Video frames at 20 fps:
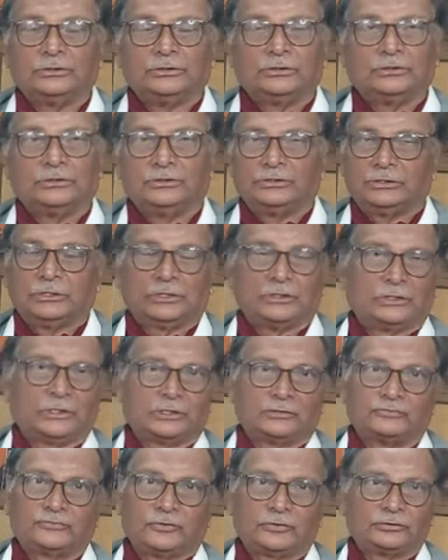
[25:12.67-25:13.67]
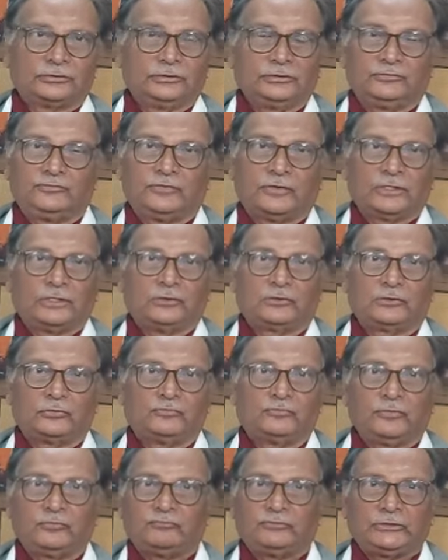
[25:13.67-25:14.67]
They had asked for a ceasefire on
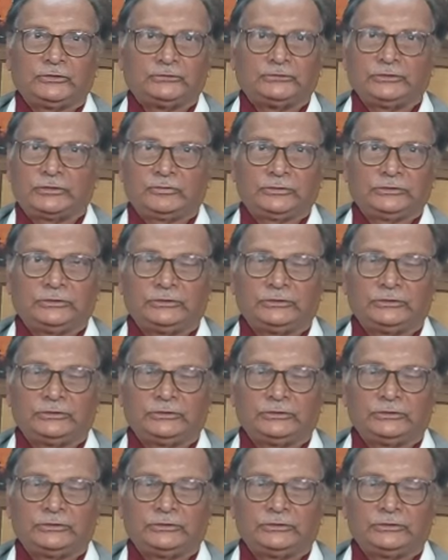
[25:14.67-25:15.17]
5th and 7th